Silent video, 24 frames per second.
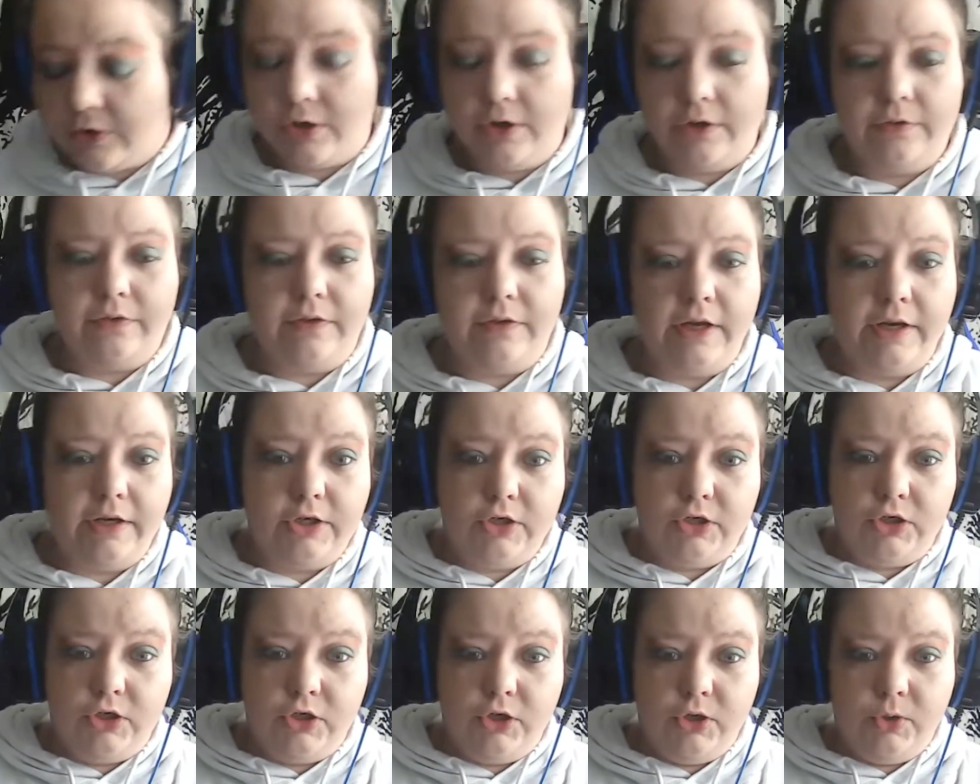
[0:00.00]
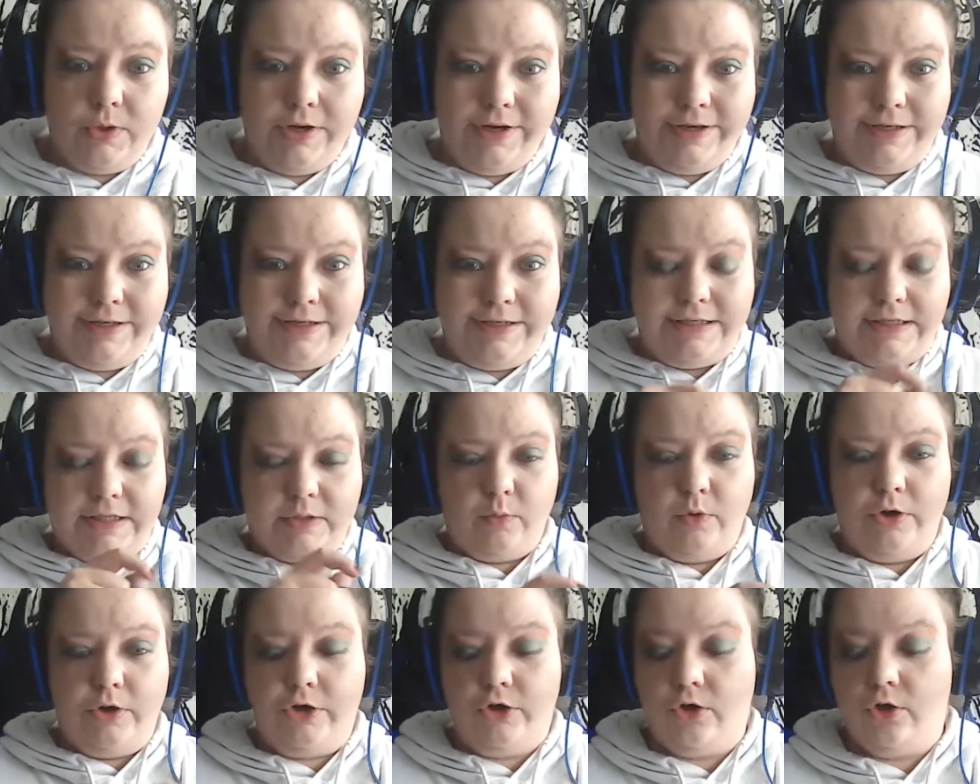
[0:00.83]
good thing to do is
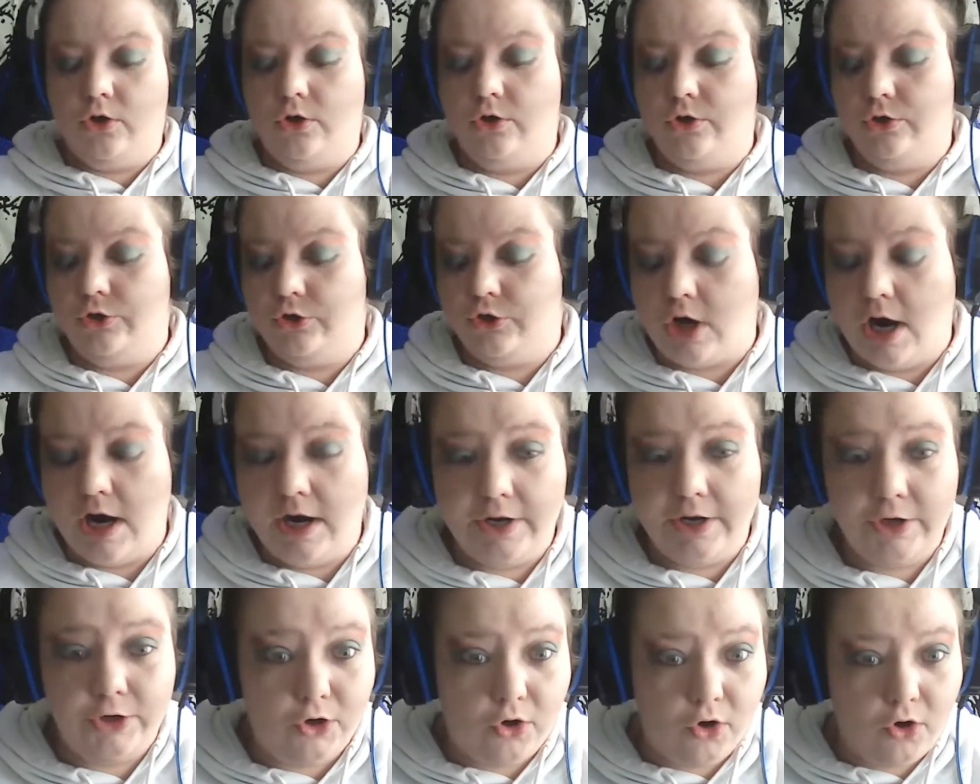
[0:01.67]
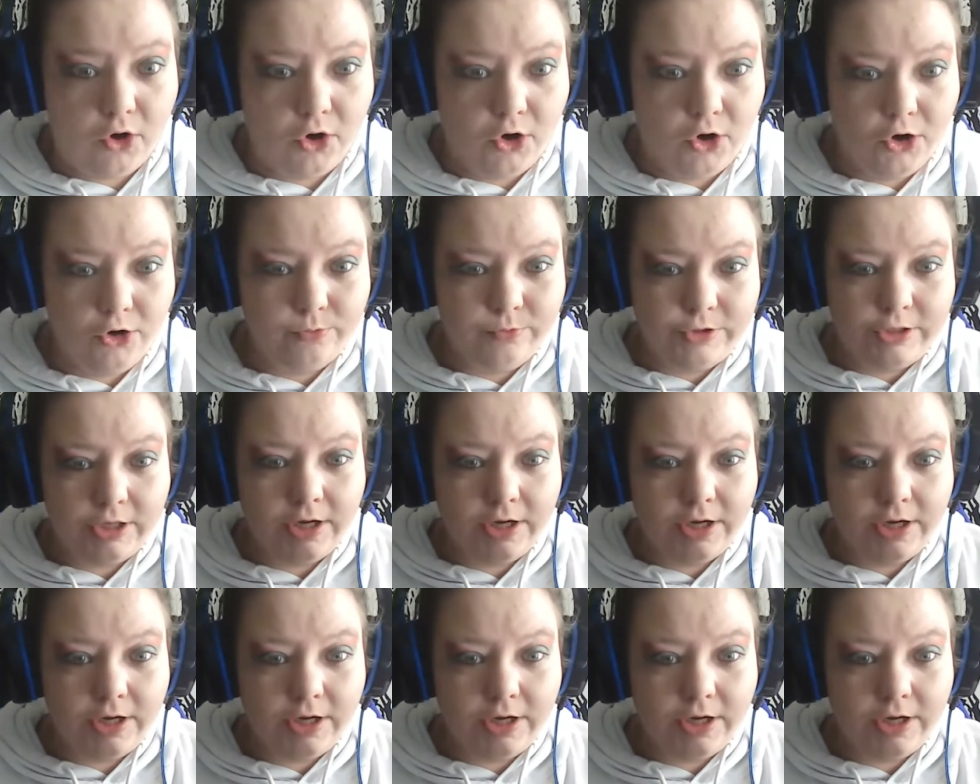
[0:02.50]
when you're drying your herbs,